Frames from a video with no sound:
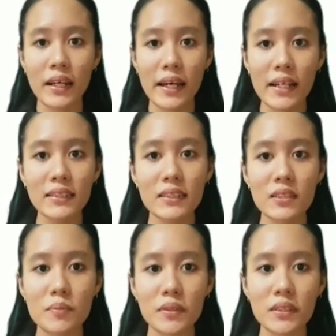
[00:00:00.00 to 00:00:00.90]
As this
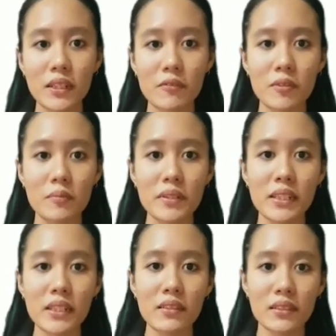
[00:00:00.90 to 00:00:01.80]
project will be
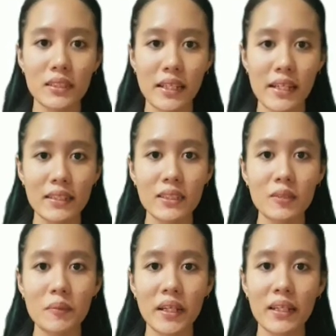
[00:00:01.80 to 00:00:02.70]
done using Ansys
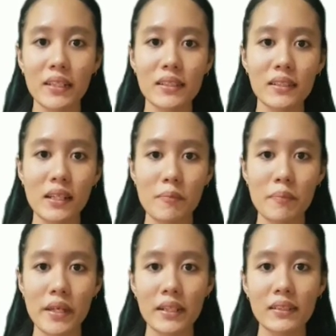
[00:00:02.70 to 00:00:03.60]
Mechanical
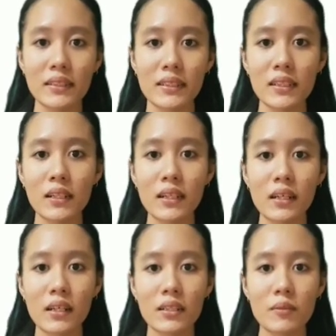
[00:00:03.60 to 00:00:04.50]
FPLD,
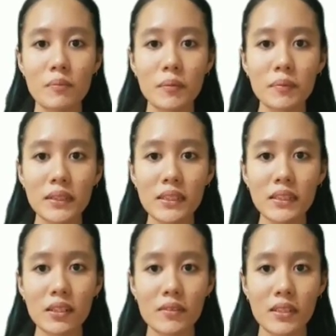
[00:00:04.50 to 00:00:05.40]
the properties
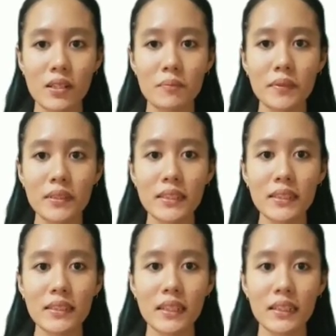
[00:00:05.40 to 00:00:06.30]
of the composite
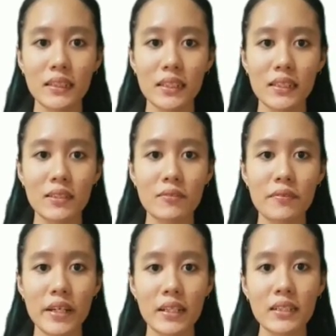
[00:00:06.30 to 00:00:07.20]
such as
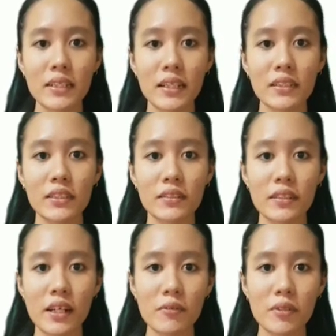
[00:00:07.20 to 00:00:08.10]
value
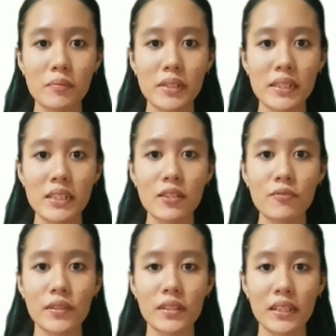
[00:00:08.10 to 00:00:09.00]
criteria will be needed
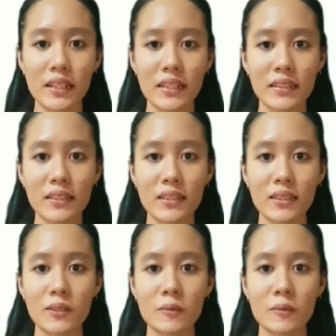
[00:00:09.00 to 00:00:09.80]
for the analysis.